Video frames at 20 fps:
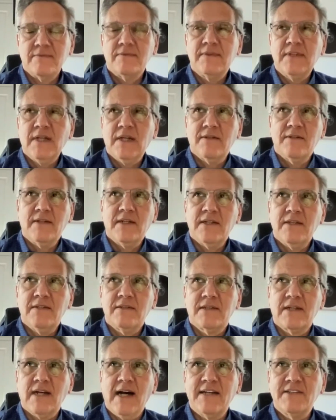
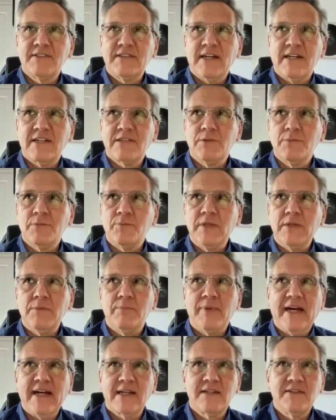They contacted me
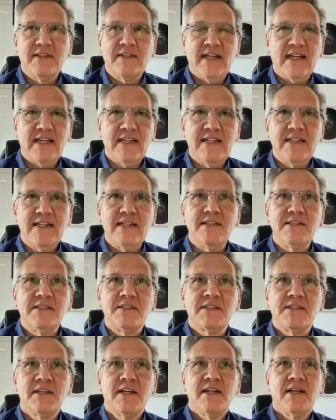back in the
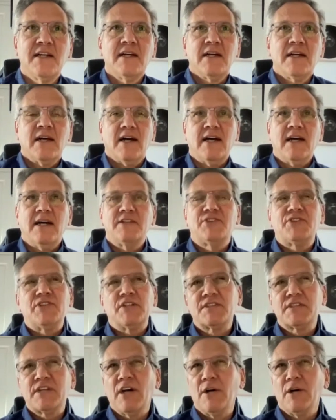80s. I had
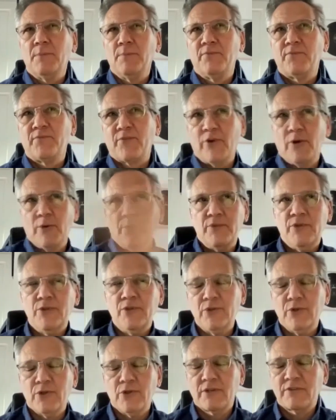just come from New
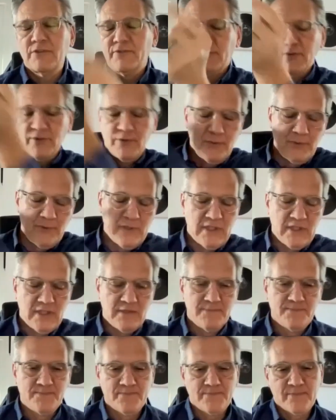York
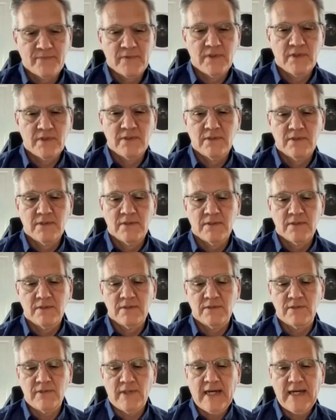to
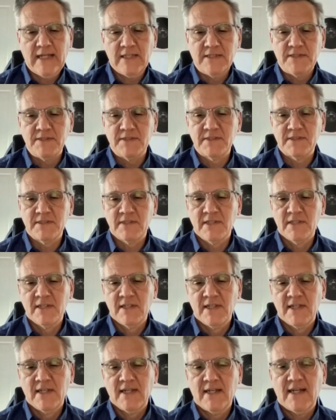Holland,
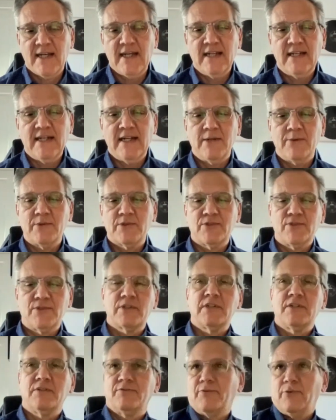and I was
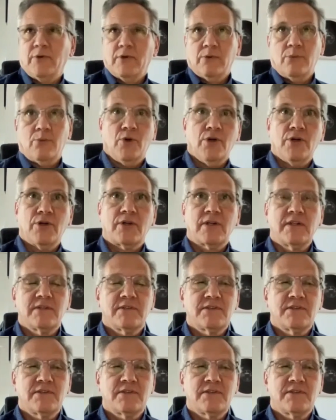looking for work.